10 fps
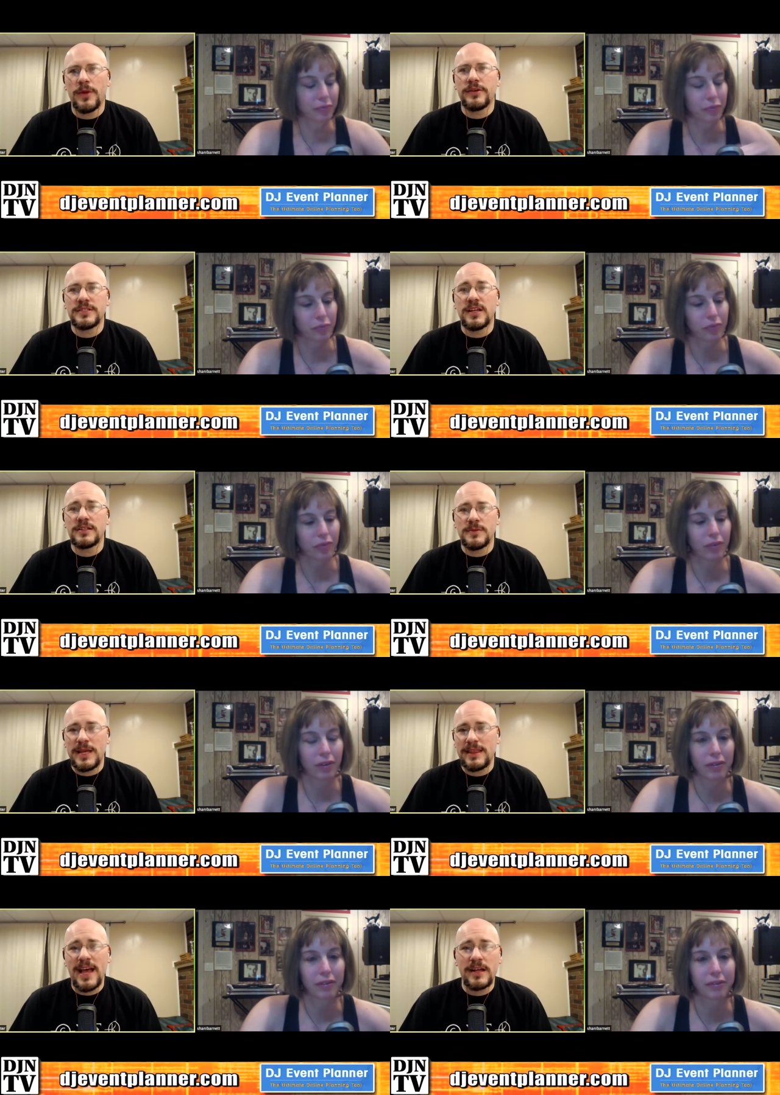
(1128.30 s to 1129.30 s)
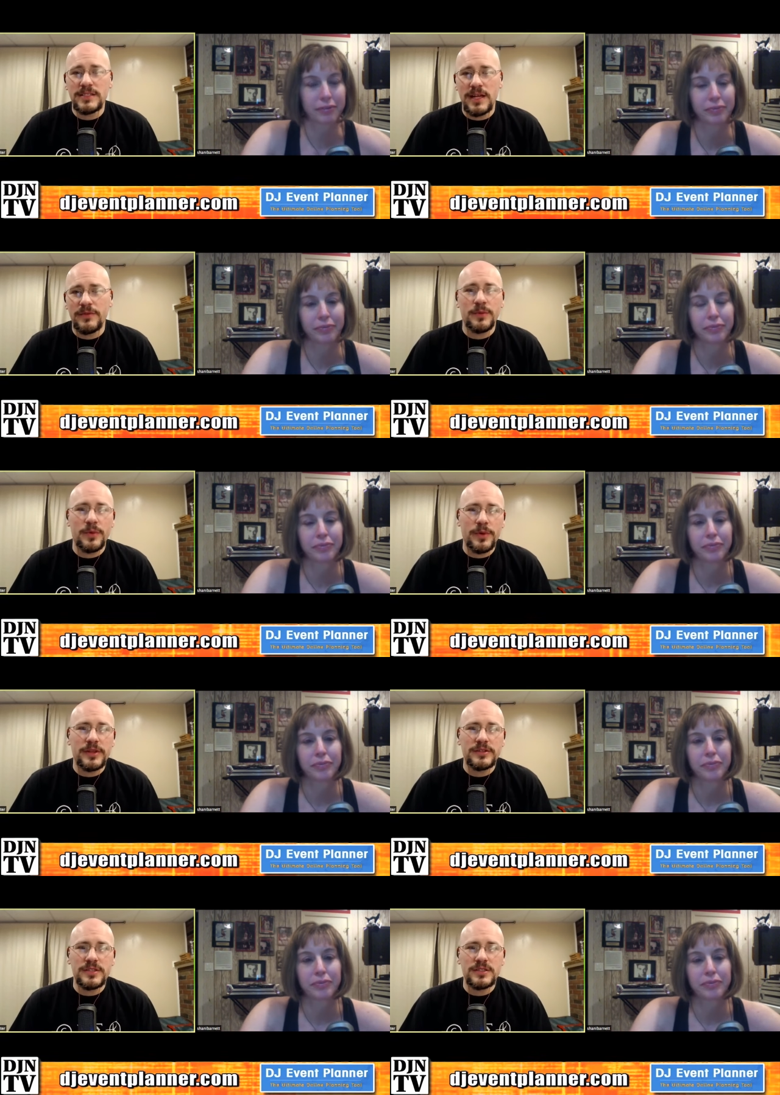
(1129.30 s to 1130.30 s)
Speaker 1: it sells them 8,000 of them or
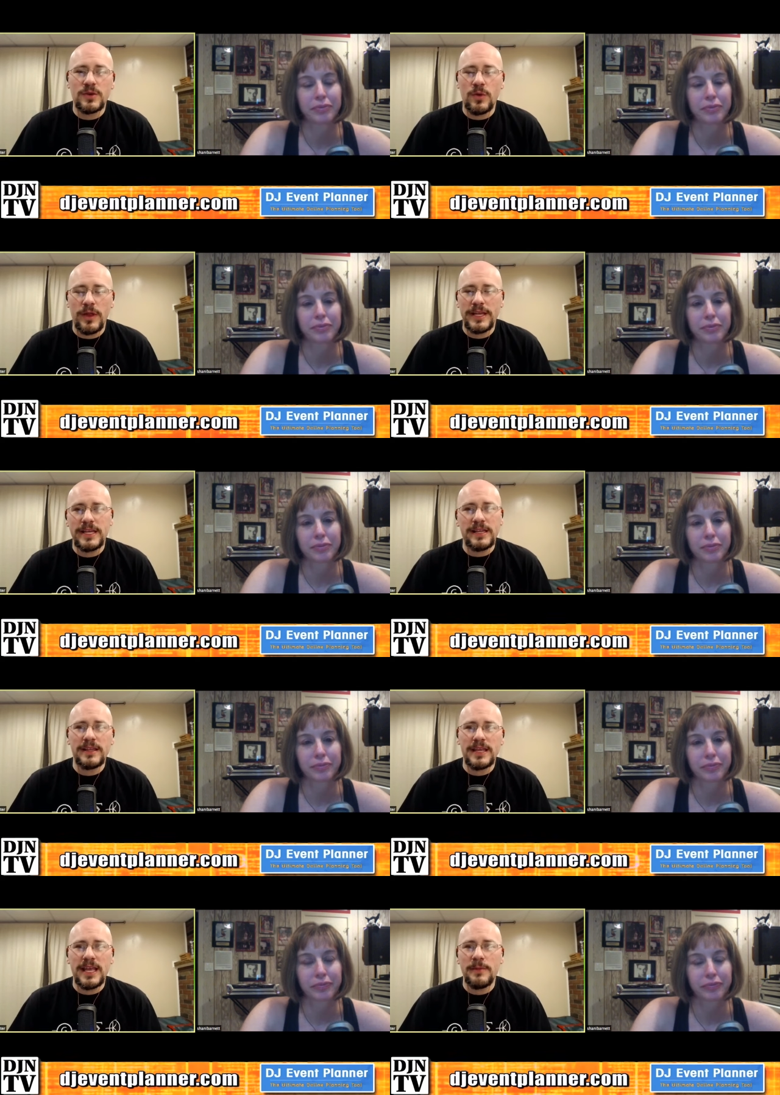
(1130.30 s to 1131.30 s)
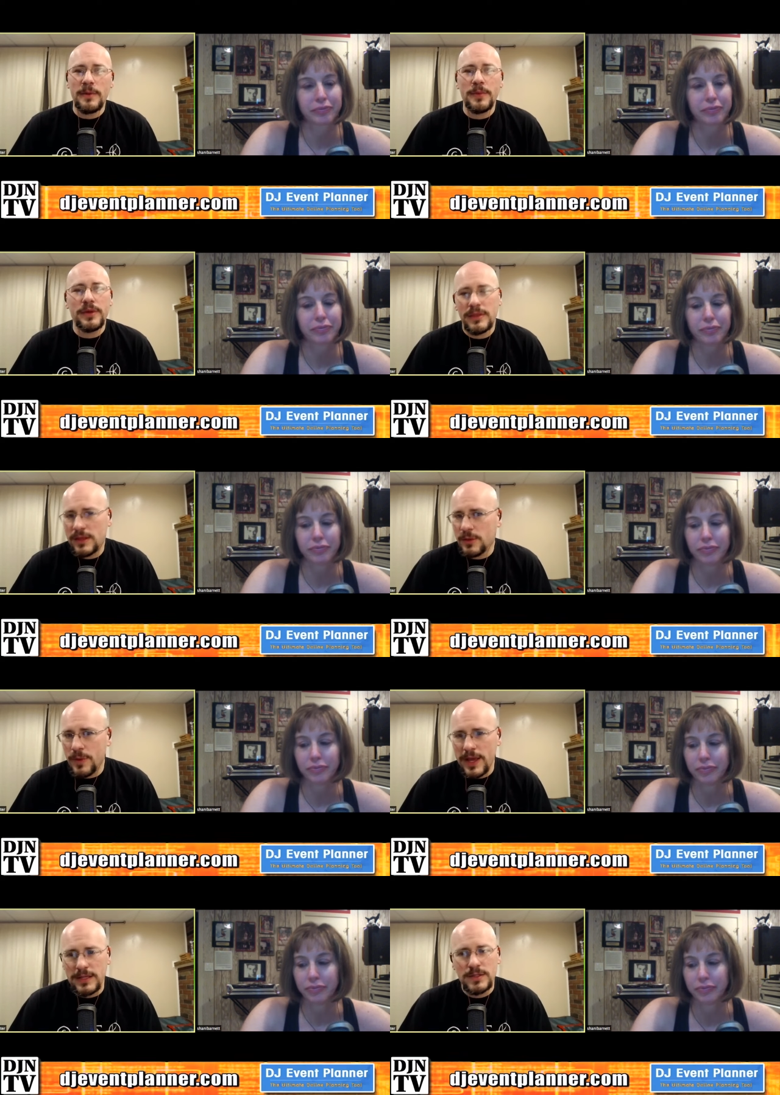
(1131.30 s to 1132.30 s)
whether it's just a cool idea that they came up with, either
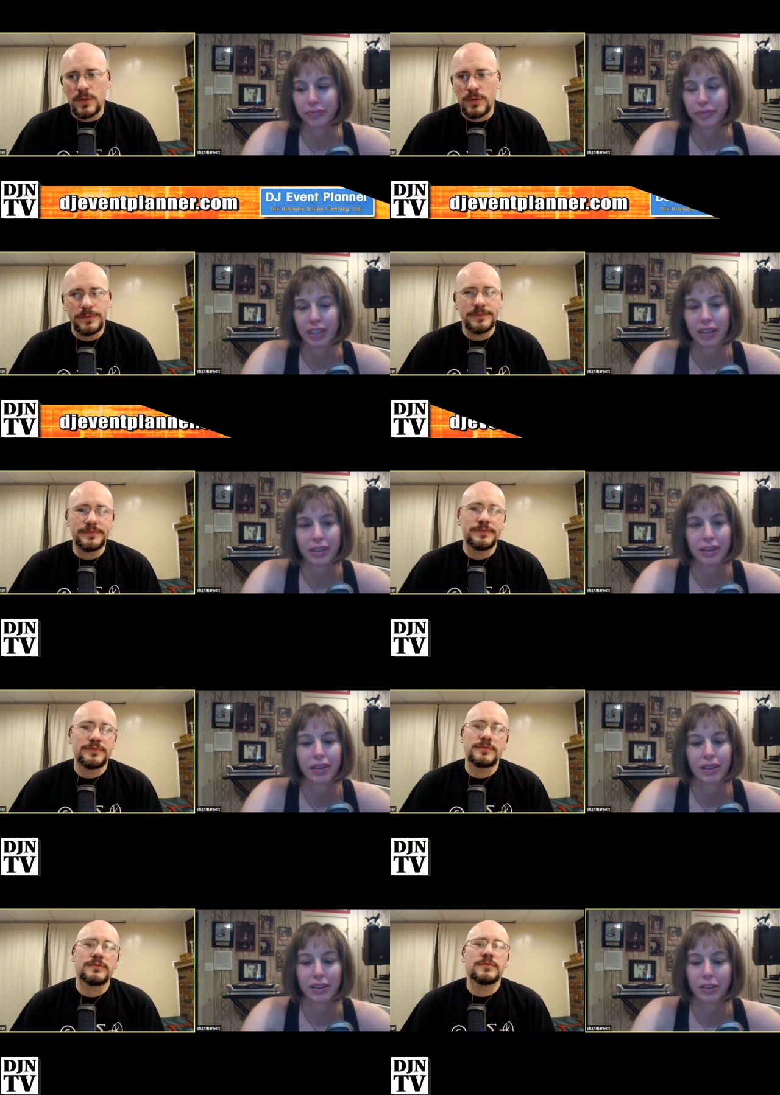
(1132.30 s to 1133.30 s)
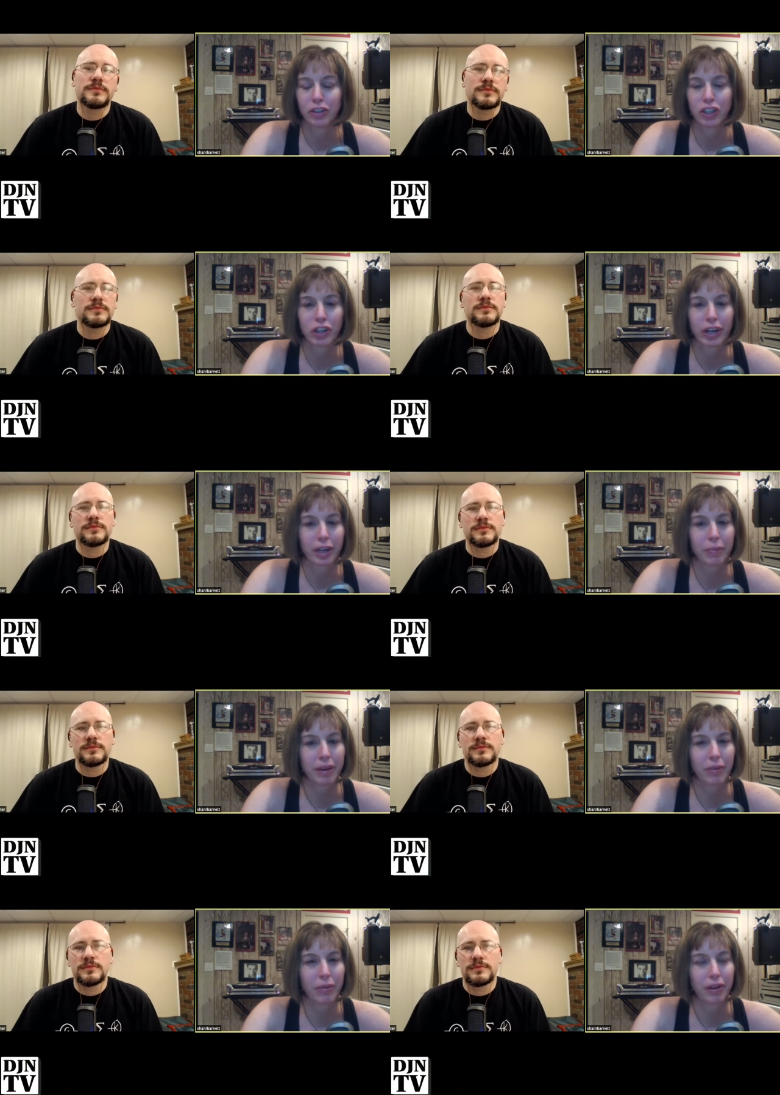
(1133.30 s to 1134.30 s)
way, it's cool.
Speaker 2: They're just trying
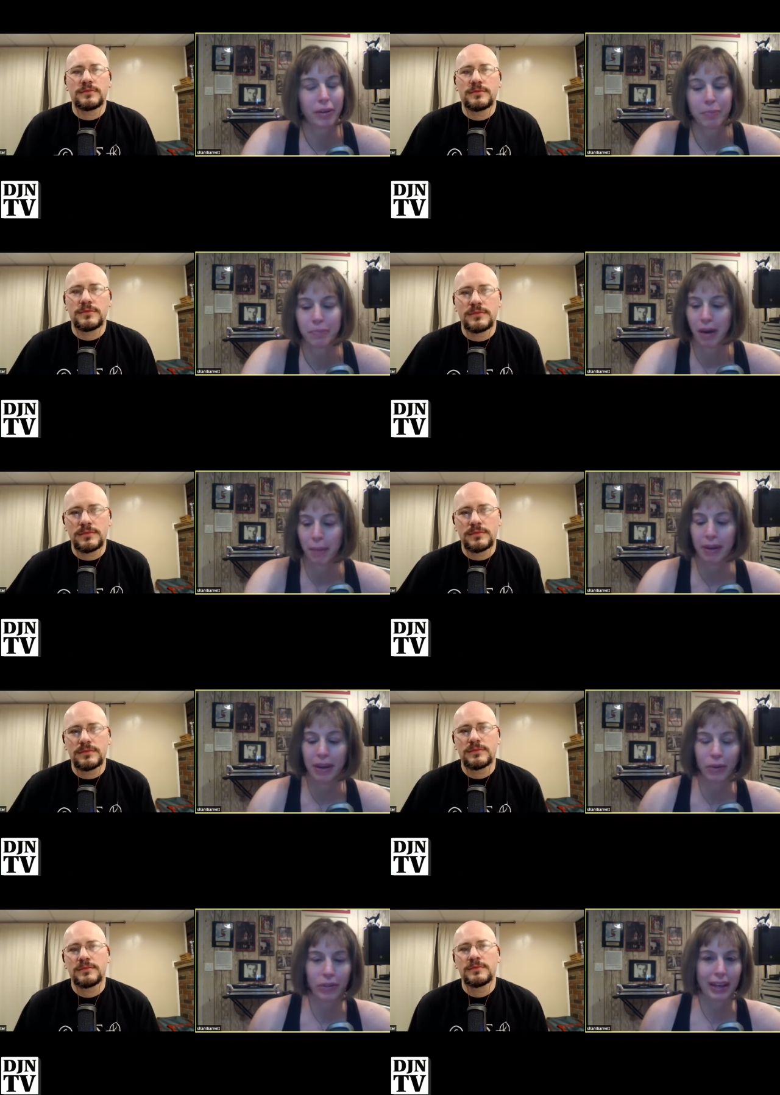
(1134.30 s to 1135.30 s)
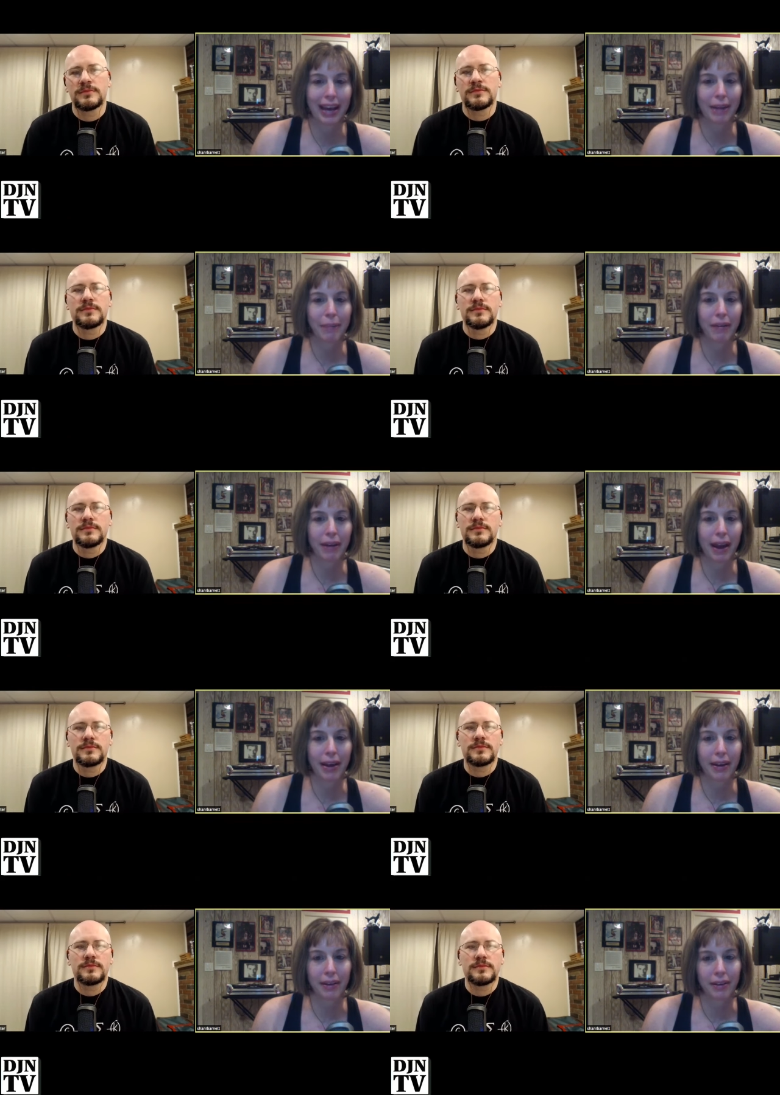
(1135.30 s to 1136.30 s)
to compete with the Cadbury
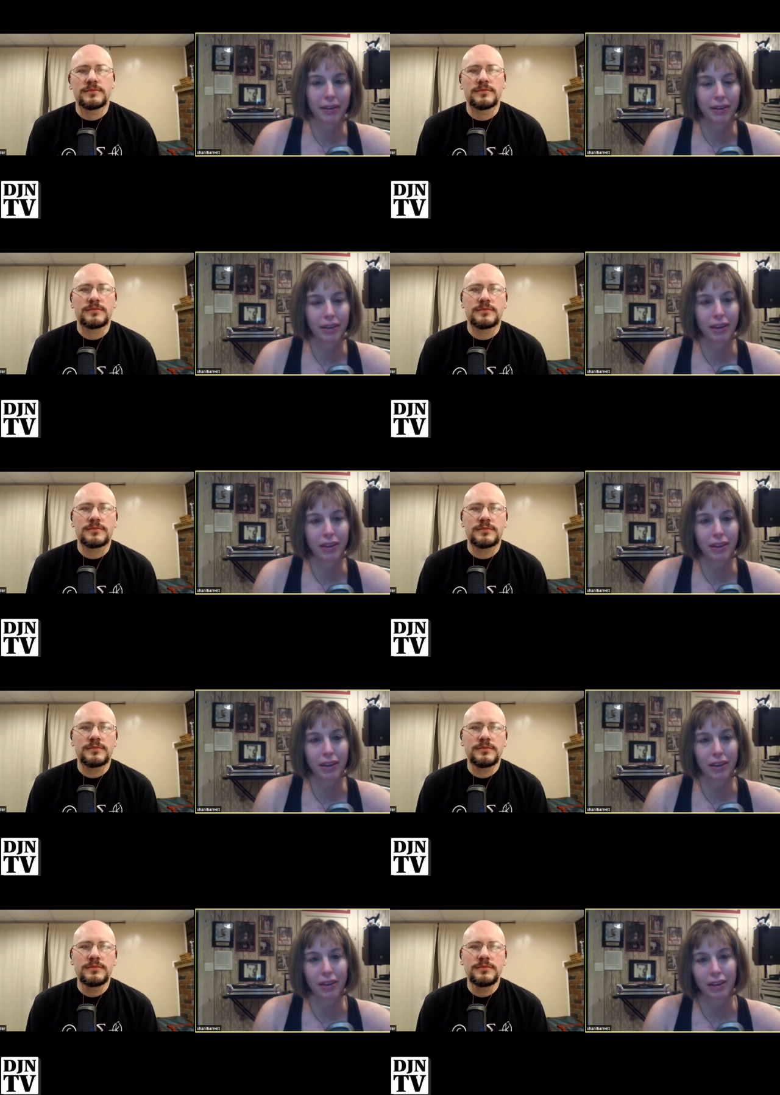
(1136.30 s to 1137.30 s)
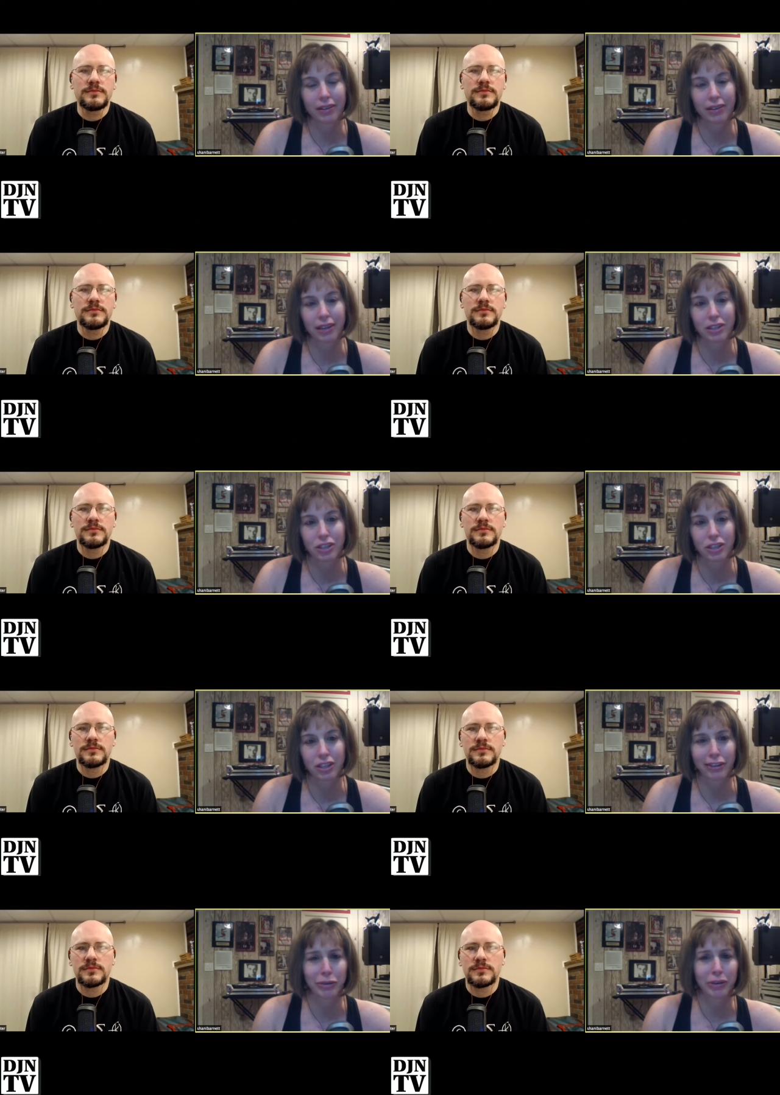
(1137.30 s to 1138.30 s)
egg, I think, because that's just
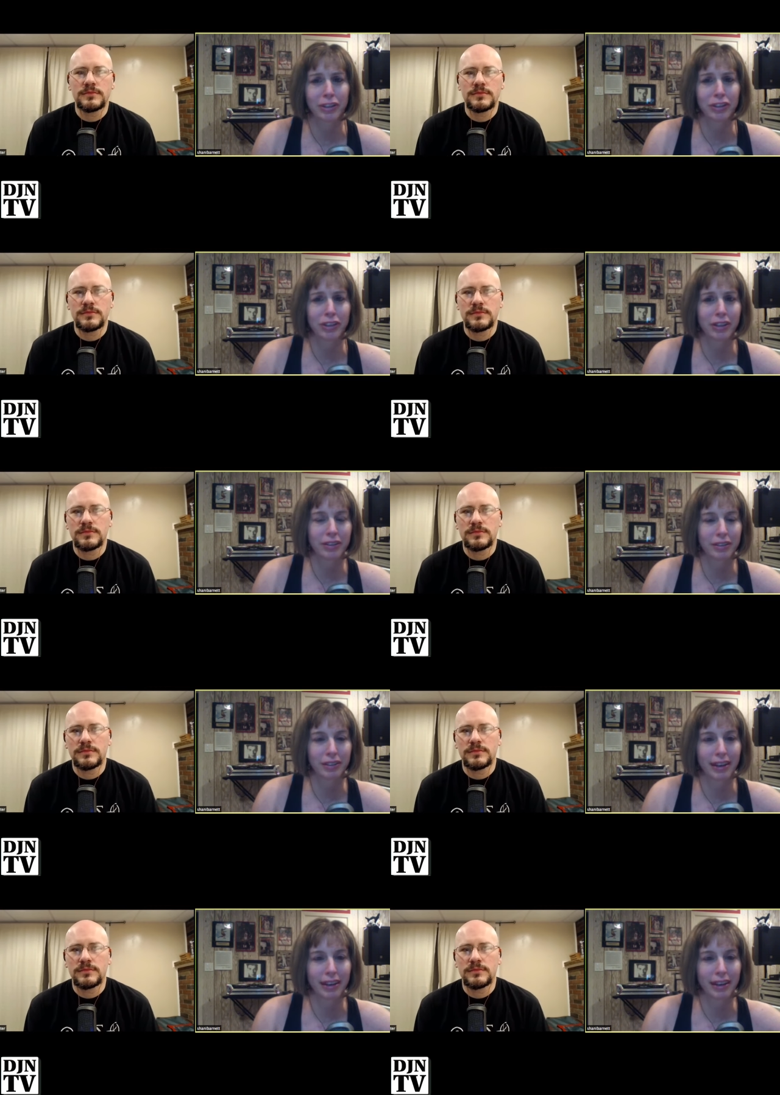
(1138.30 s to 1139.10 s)
like tradition. The